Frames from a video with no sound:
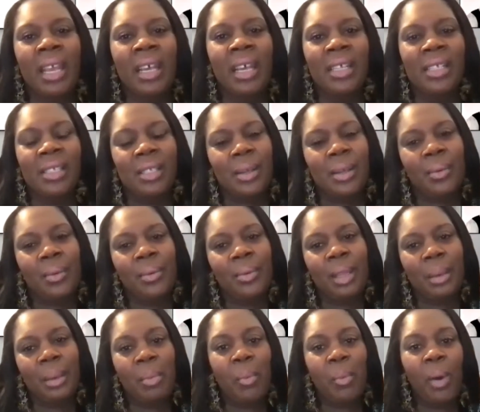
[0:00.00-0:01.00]
So
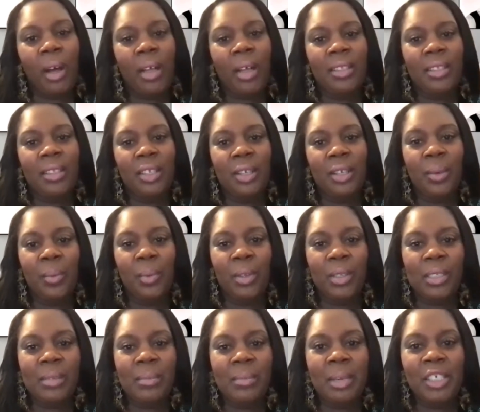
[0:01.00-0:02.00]
number one, you want
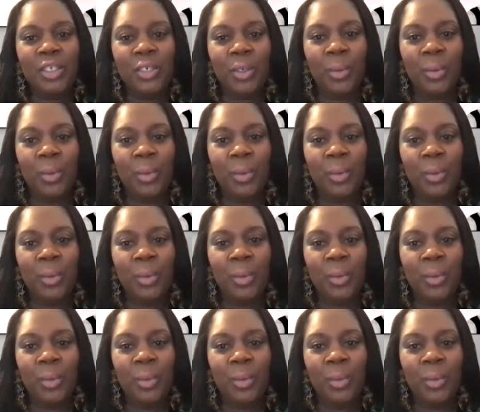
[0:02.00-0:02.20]
to make sure